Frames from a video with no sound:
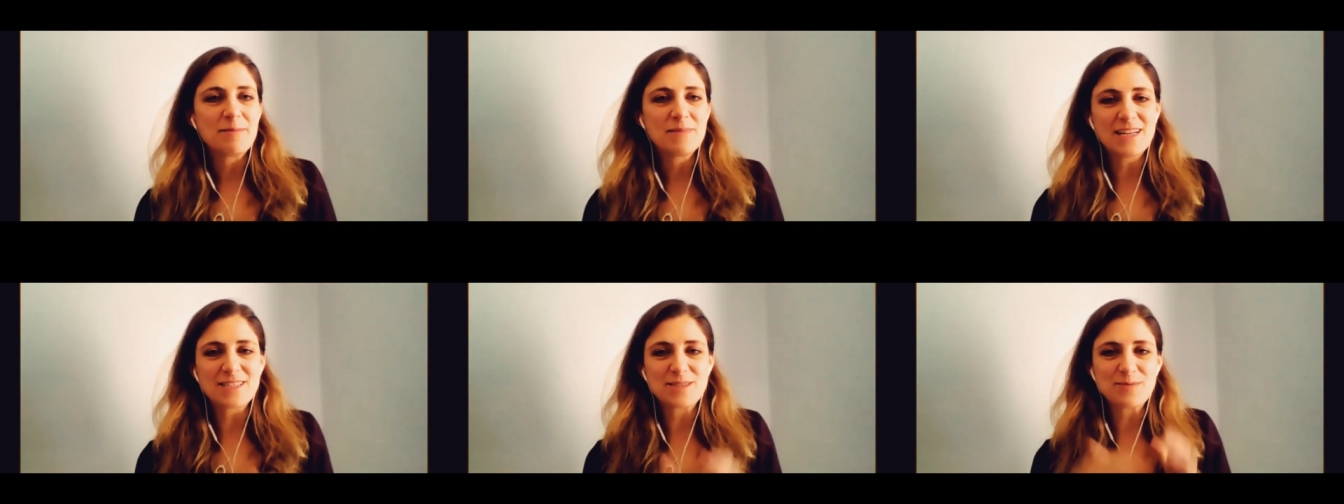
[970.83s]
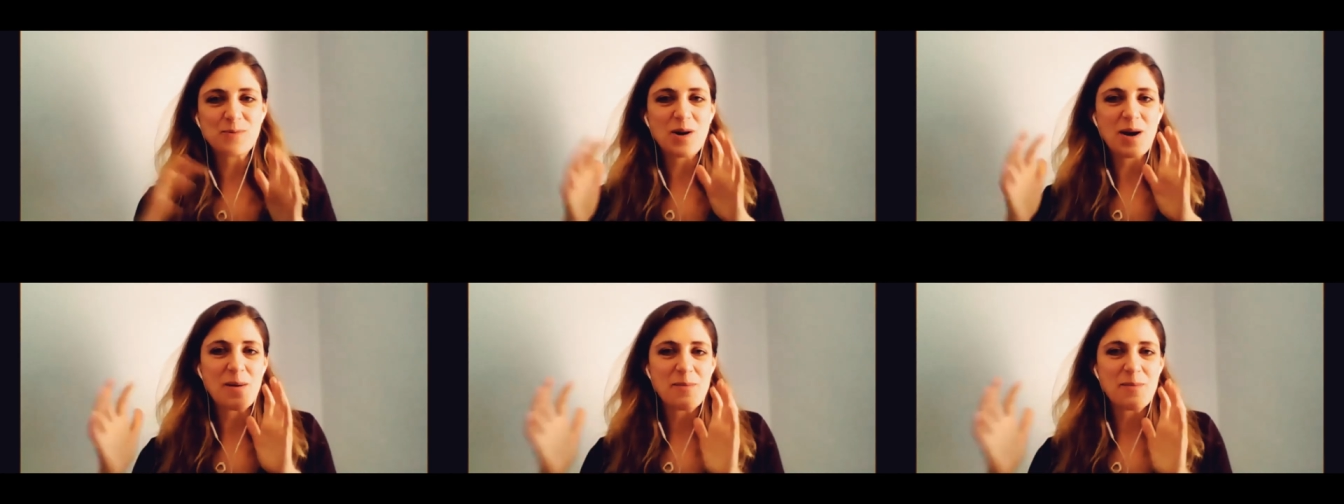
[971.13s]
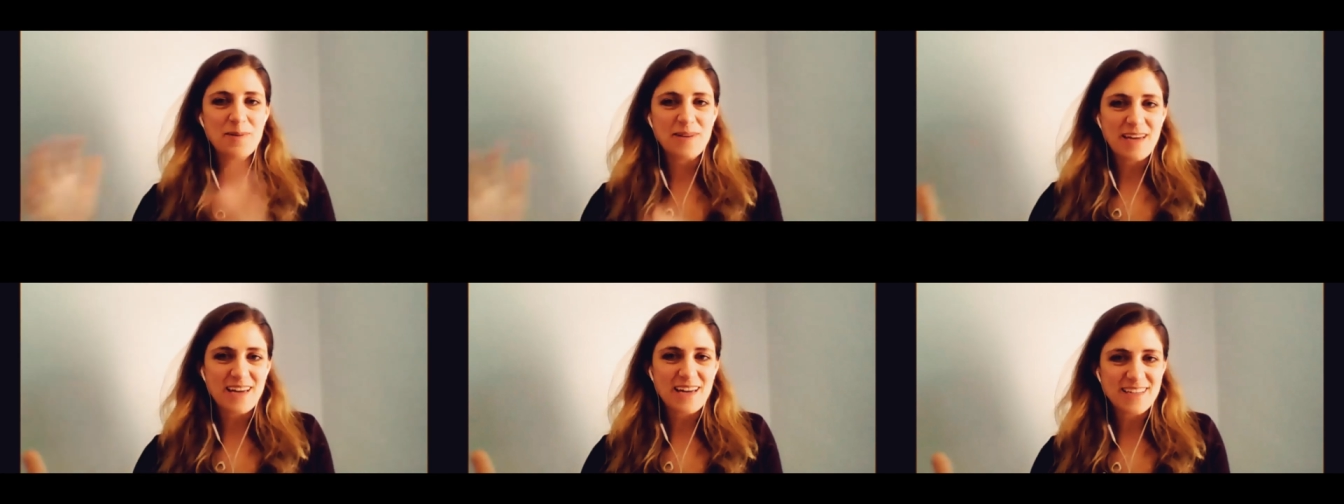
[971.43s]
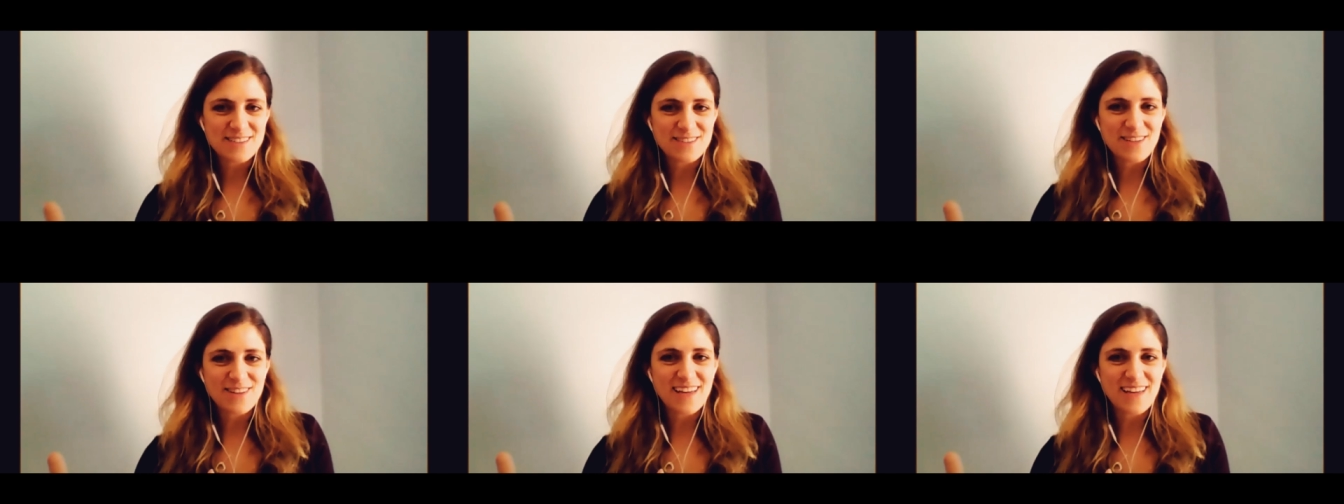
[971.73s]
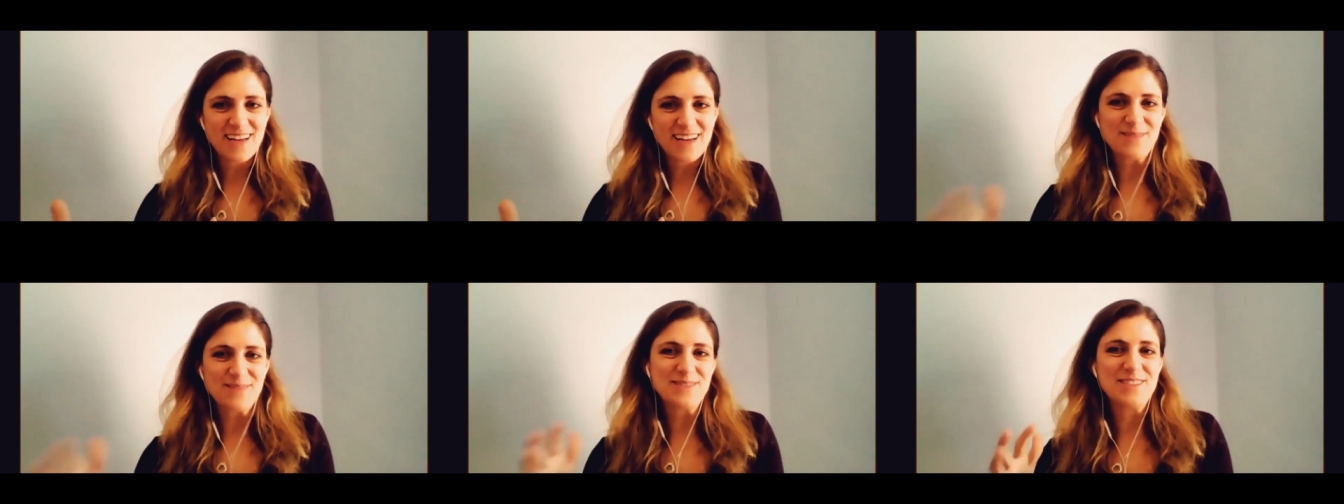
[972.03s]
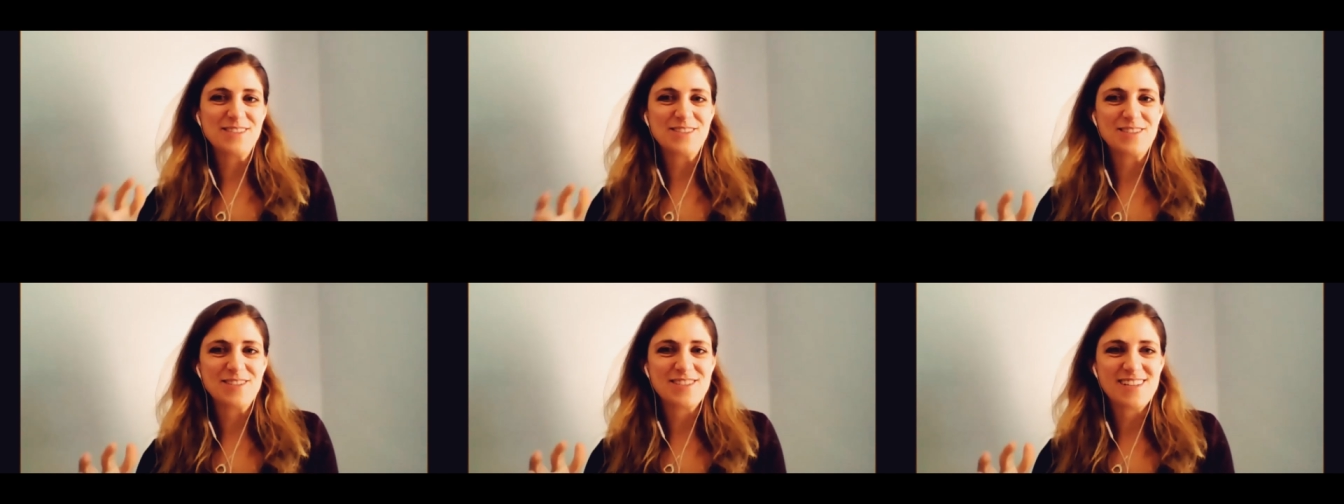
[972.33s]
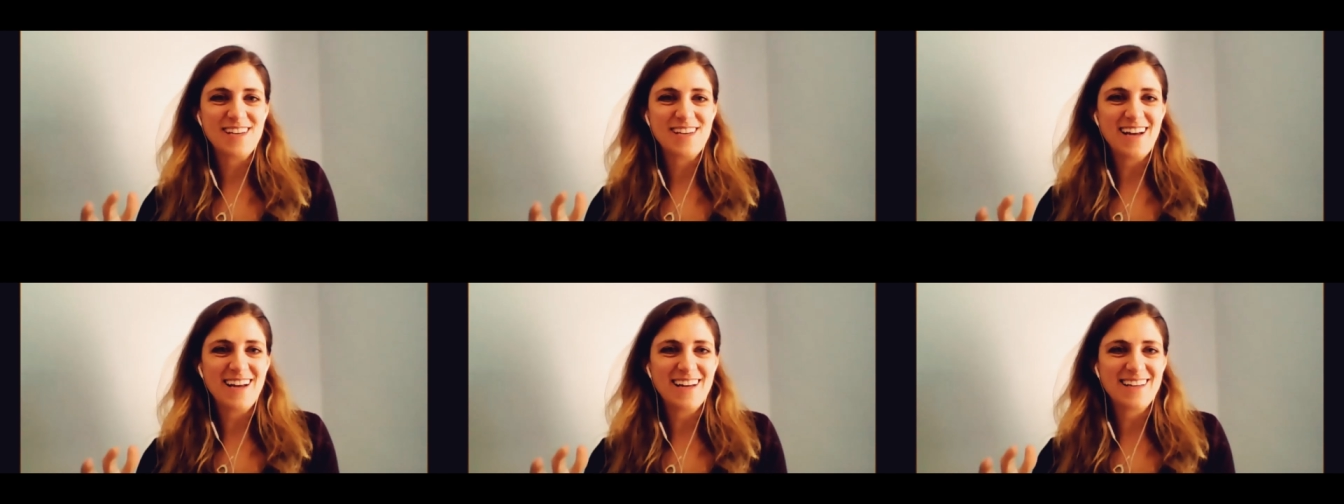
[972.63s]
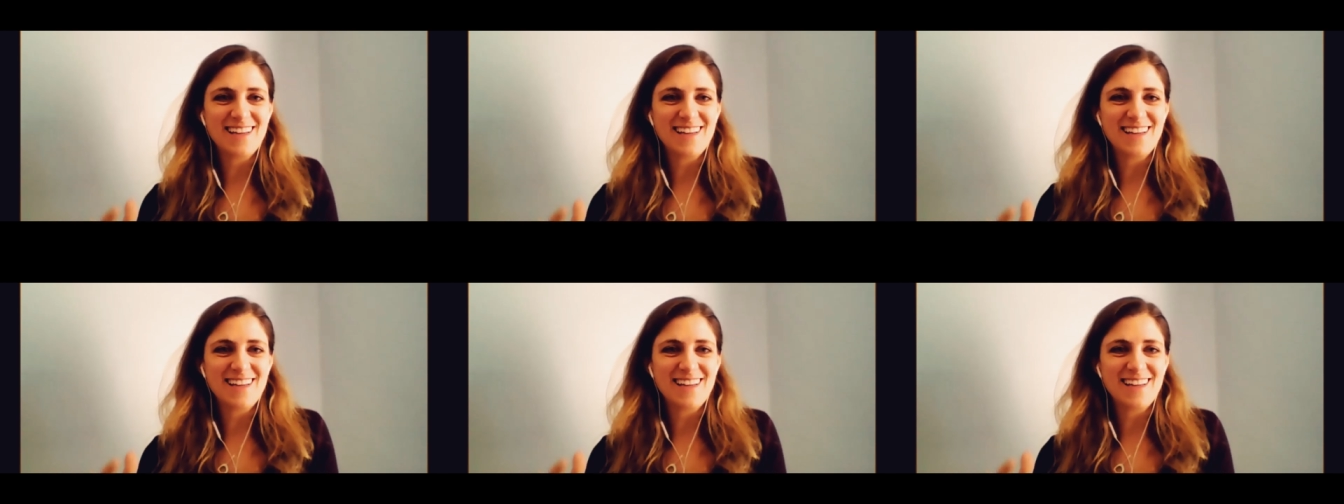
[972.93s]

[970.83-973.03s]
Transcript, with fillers: Lots more MBAs on the acquisition side,